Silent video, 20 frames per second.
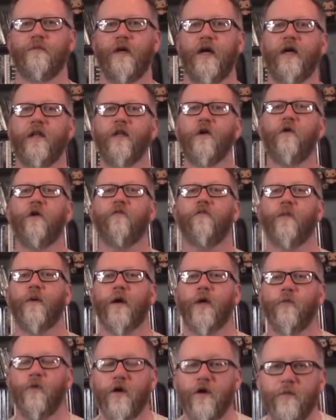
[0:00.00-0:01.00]
Hello,
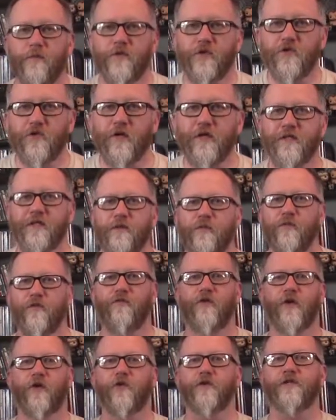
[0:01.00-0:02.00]
everybody. Welcome to Drinks and a
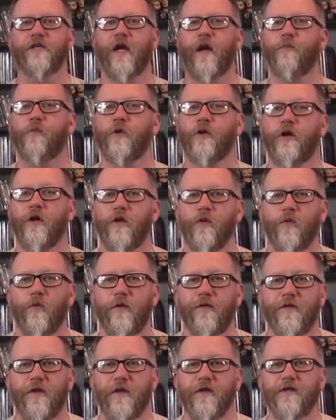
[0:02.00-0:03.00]
Movie. Chris Hampker here
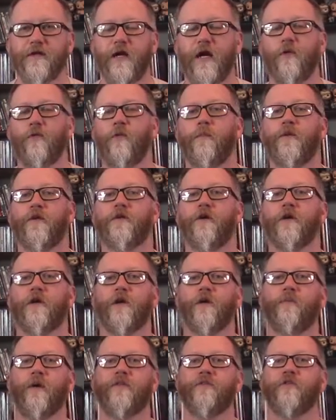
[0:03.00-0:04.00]
with you. Today we'll be
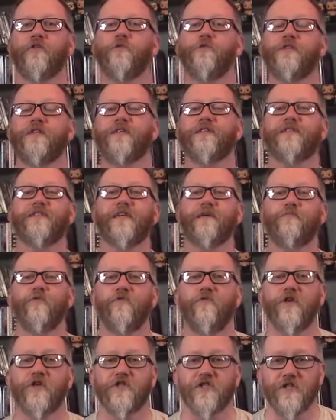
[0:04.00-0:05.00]
talking about the new DC
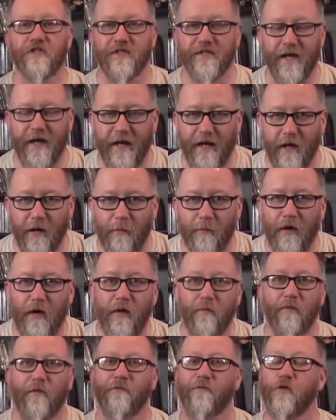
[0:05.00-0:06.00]
movie Shazam.
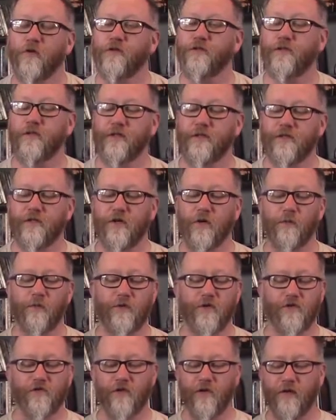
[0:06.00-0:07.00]
But first, let's start
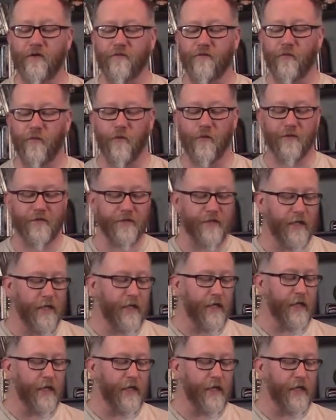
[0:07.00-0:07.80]
with a drink, of course.